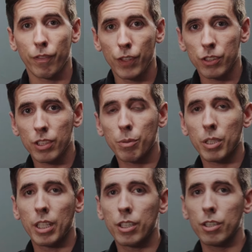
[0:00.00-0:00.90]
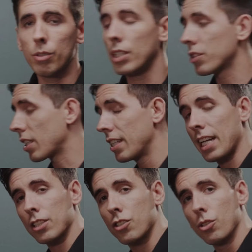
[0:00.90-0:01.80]
the first thing we're going to do is
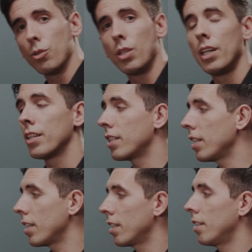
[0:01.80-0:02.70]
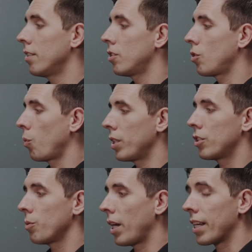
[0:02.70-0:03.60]
connect to the
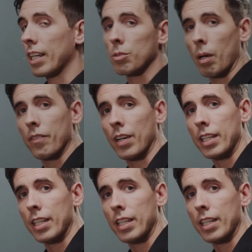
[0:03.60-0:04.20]
22 IDEX Wi-Fi